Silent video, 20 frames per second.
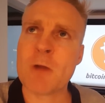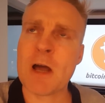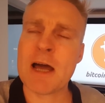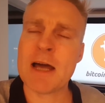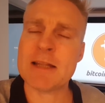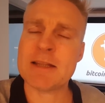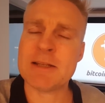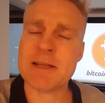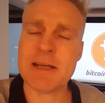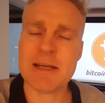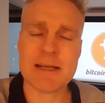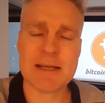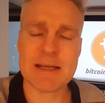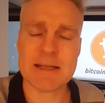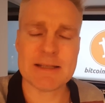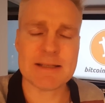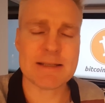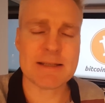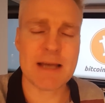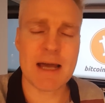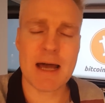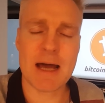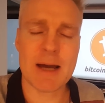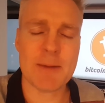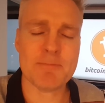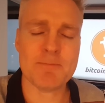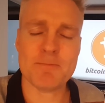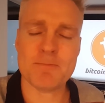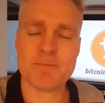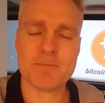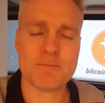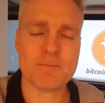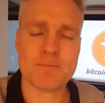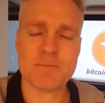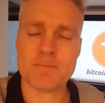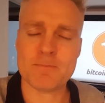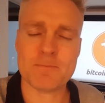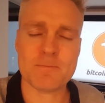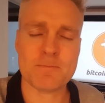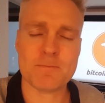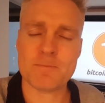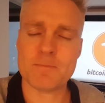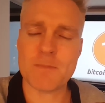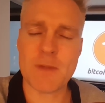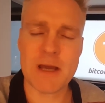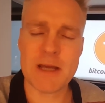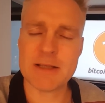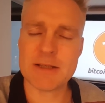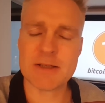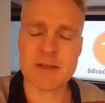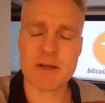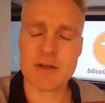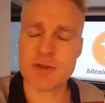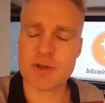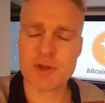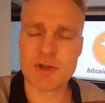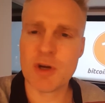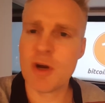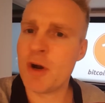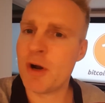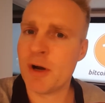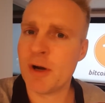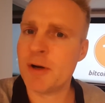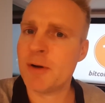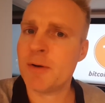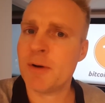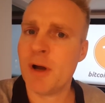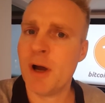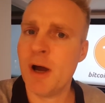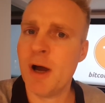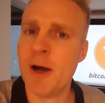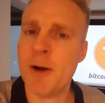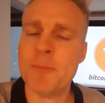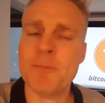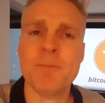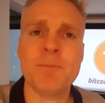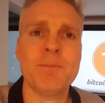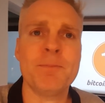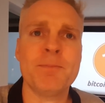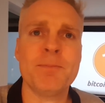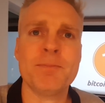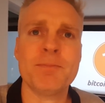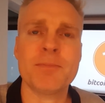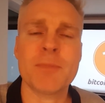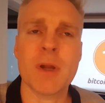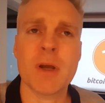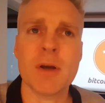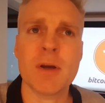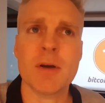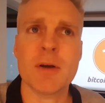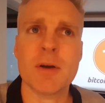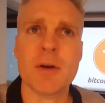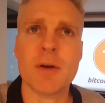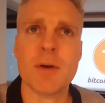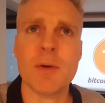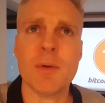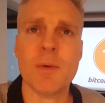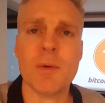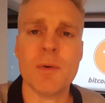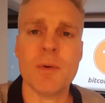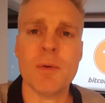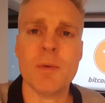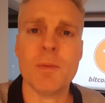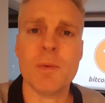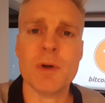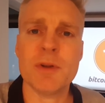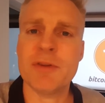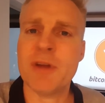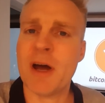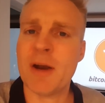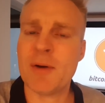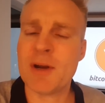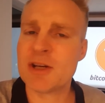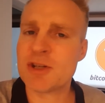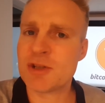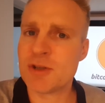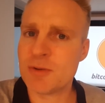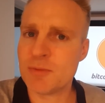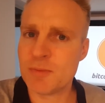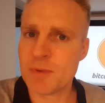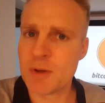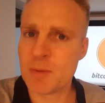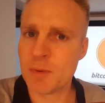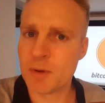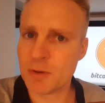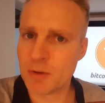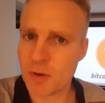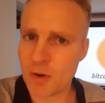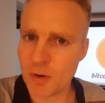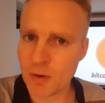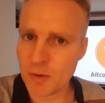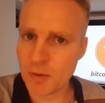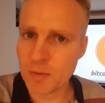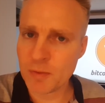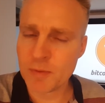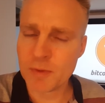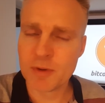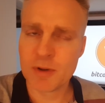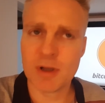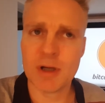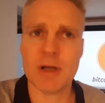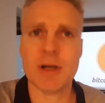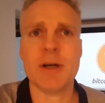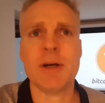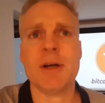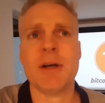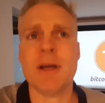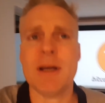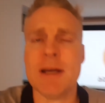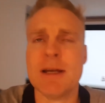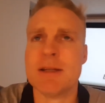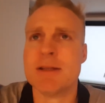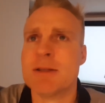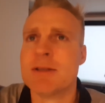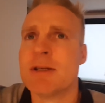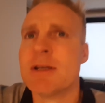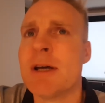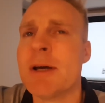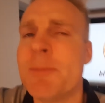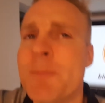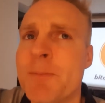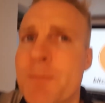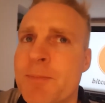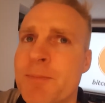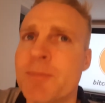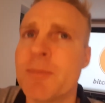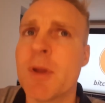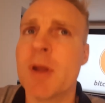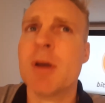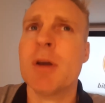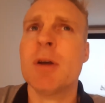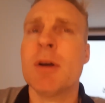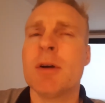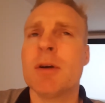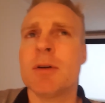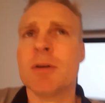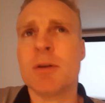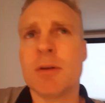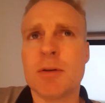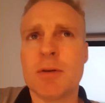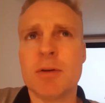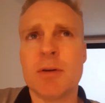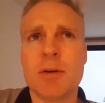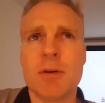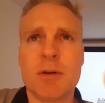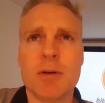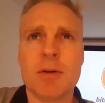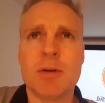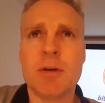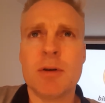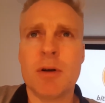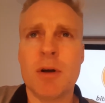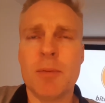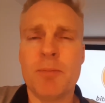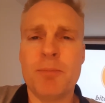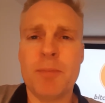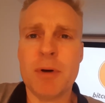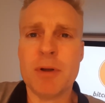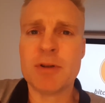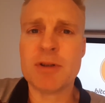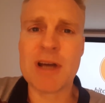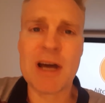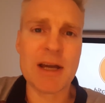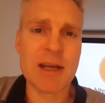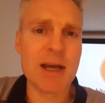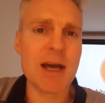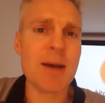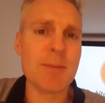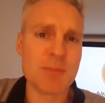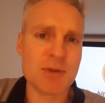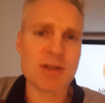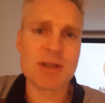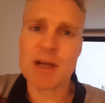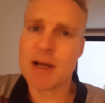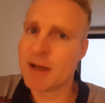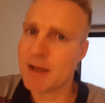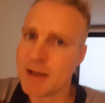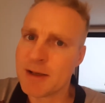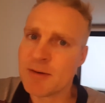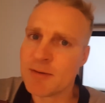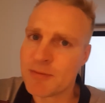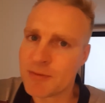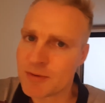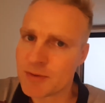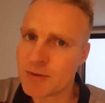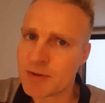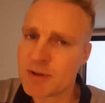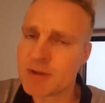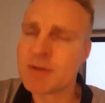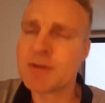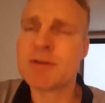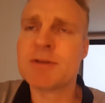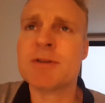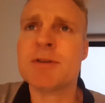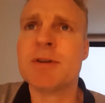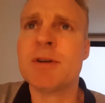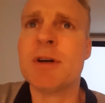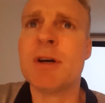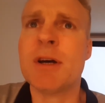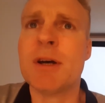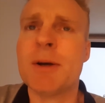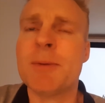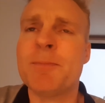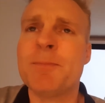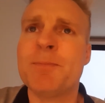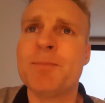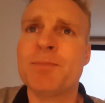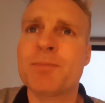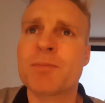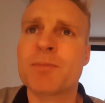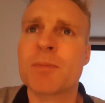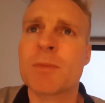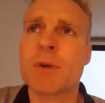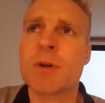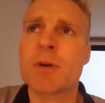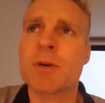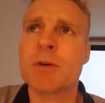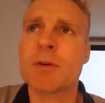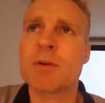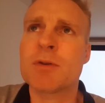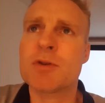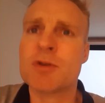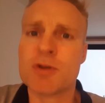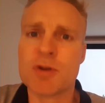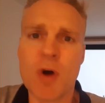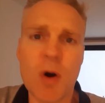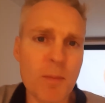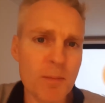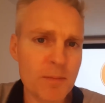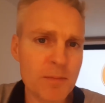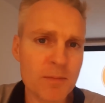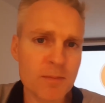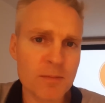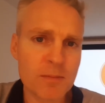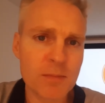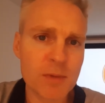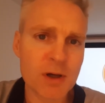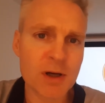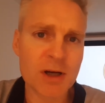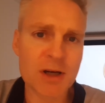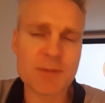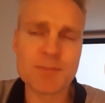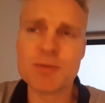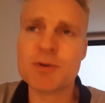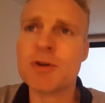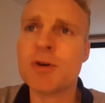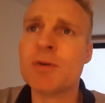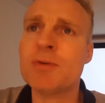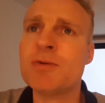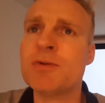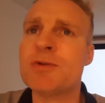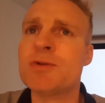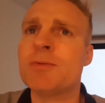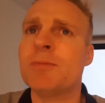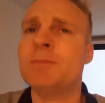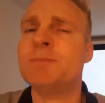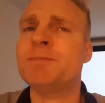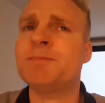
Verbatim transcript: I think it's um, it's not sure um, what direction we will go, uh, and um, uh, but I am selling, of course, um, some cryptos